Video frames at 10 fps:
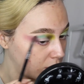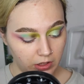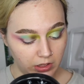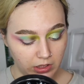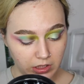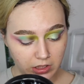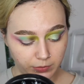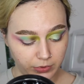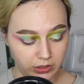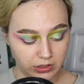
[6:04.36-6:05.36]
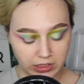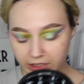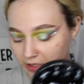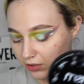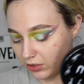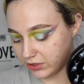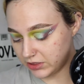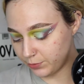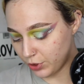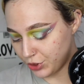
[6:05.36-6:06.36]
And then I'm gonna take that
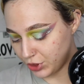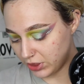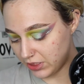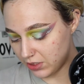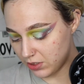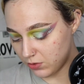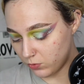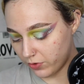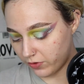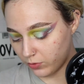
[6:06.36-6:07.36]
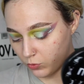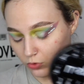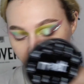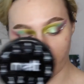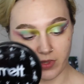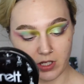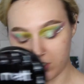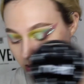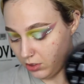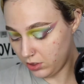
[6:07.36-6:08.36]
Luxie brush again with some more of
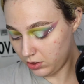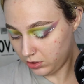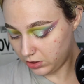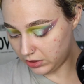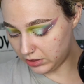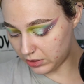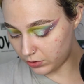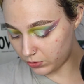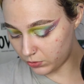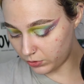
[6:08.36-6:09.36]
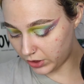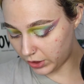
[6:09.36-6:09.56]
that Nouveau